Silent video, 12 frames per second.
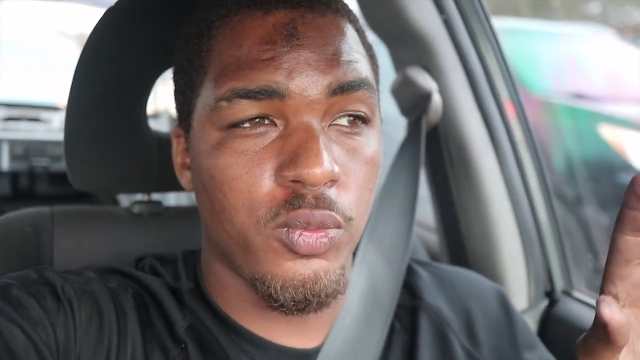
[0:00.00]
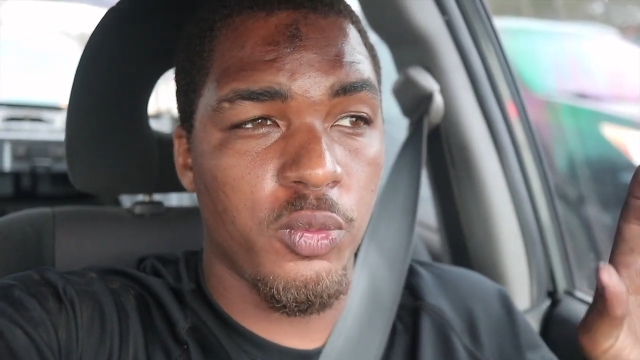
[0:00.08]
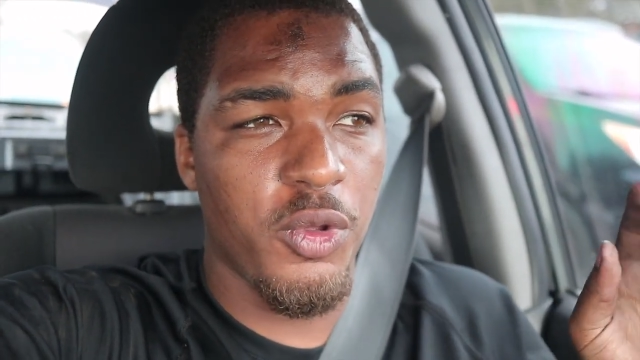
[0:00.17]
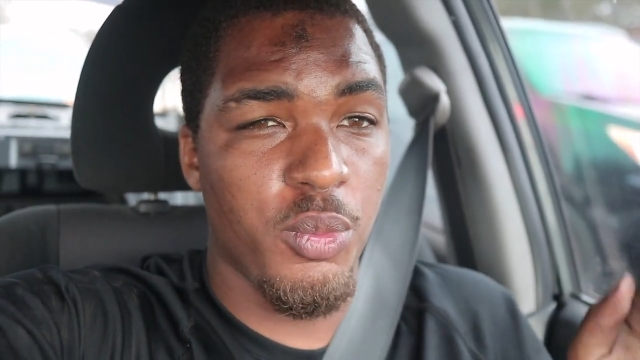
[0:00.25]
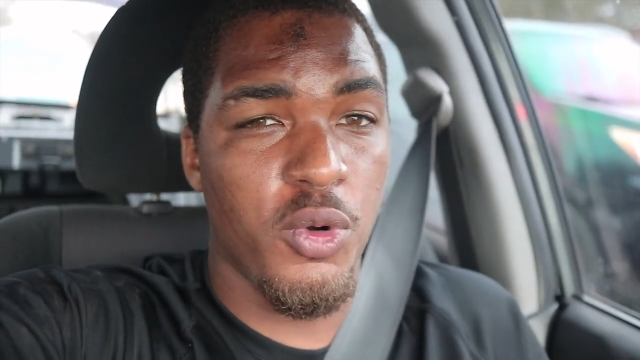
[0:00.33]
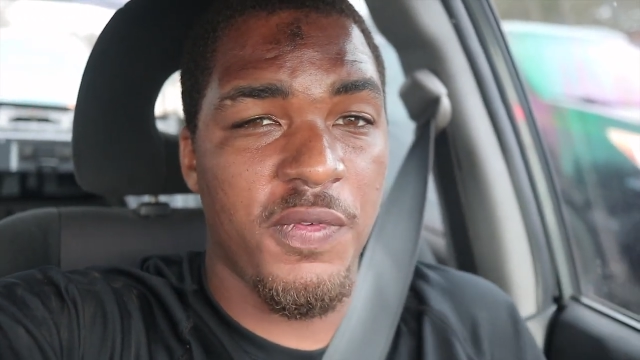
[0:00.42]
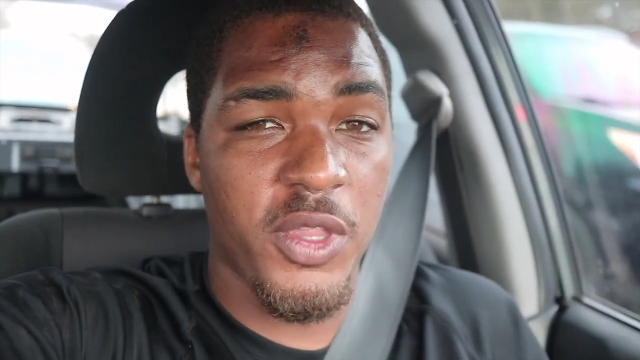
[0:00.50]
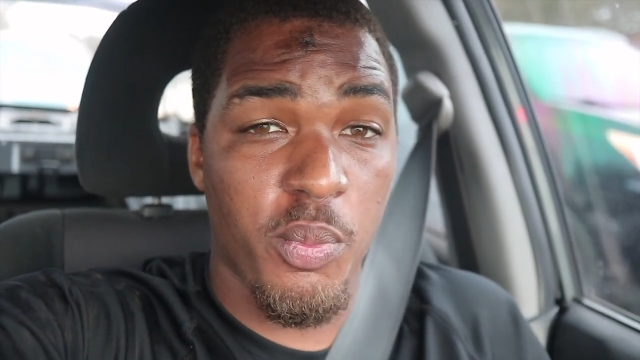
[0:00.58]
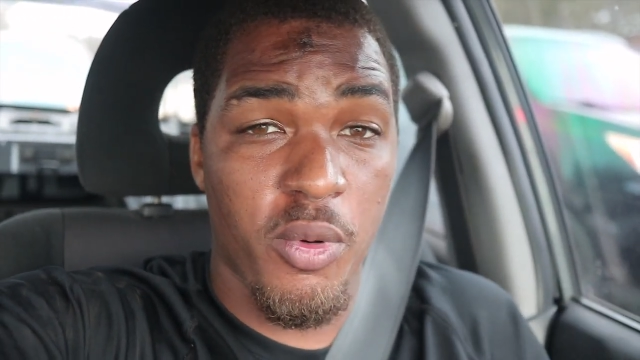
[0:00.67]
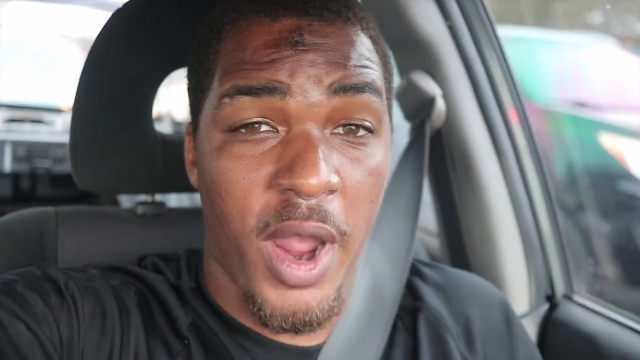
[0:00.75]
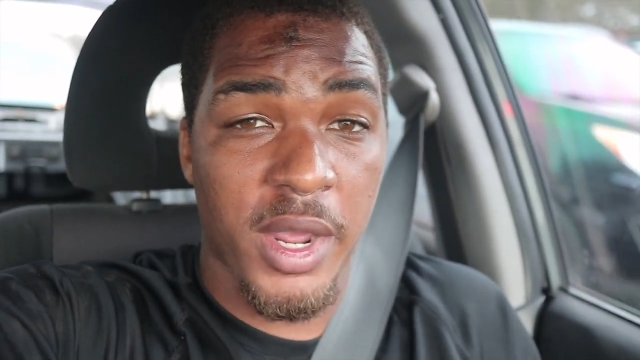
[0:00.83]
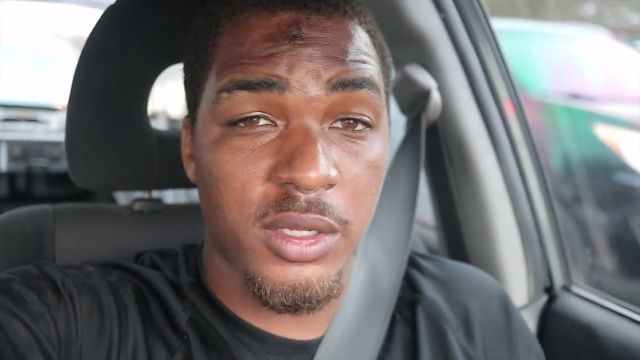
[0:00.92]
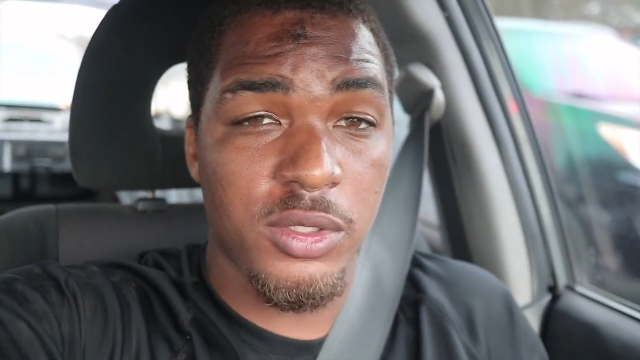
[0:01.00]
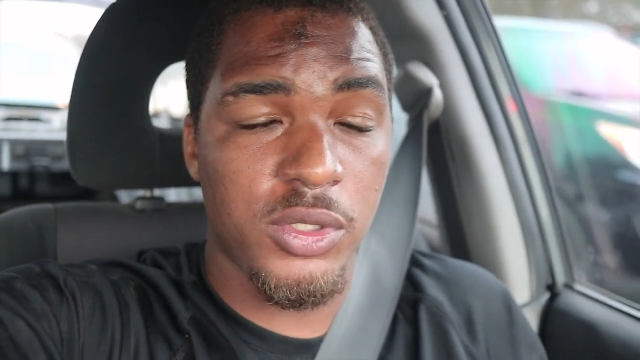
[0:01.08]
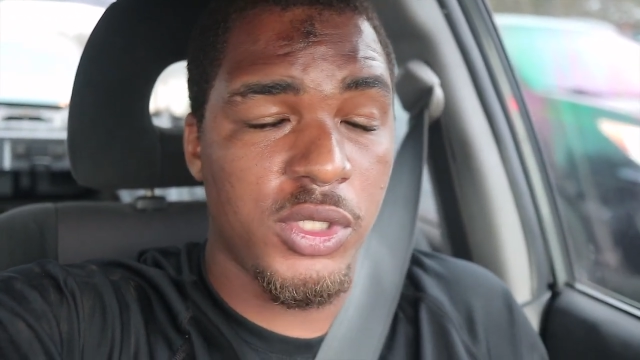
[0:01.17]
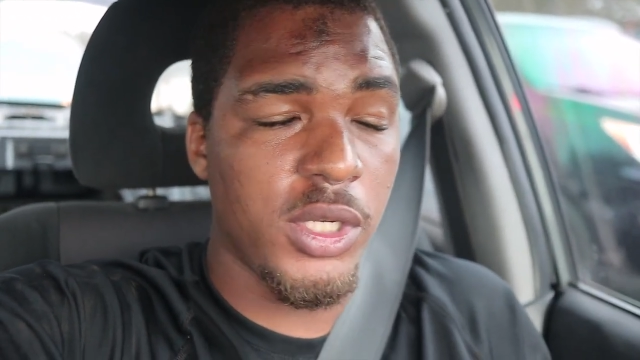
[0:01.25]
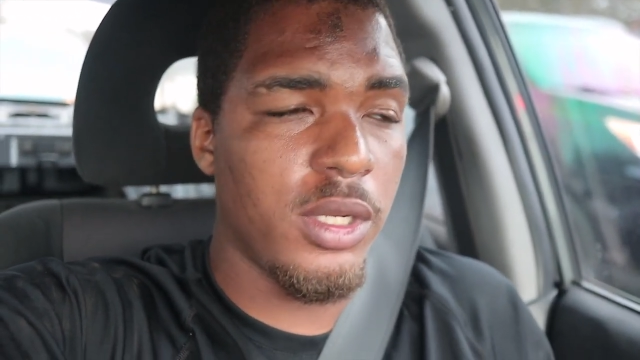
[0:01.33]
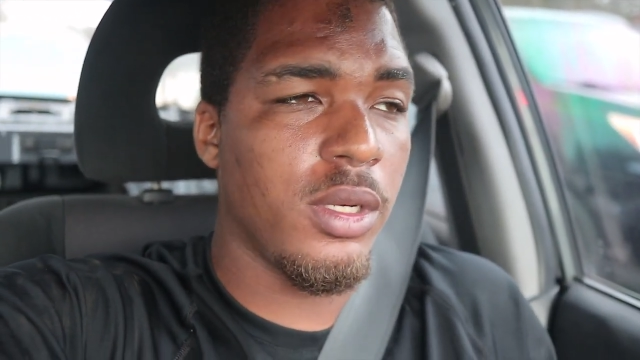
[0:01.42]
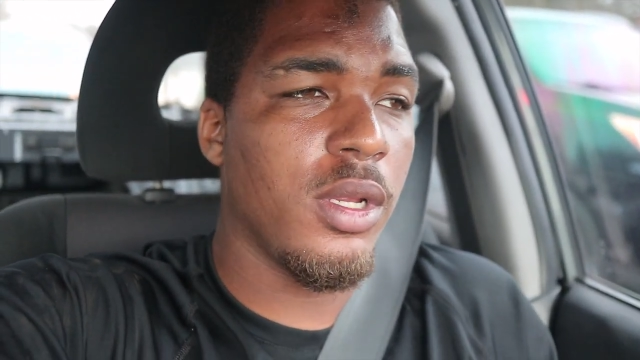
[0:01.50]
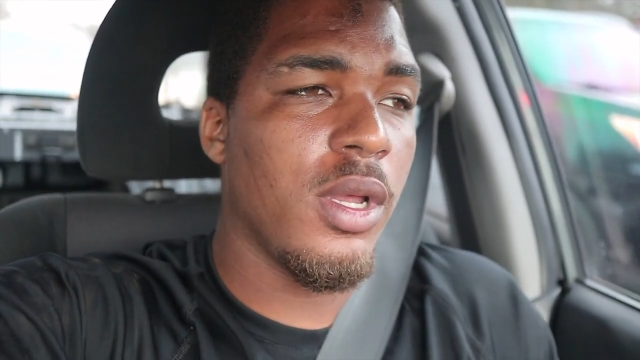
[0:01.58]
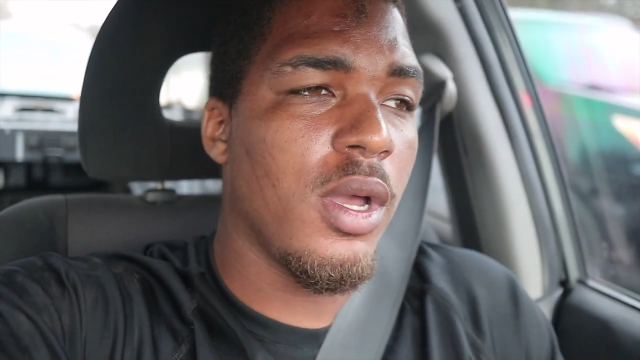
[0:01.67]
removing the brackets and shit.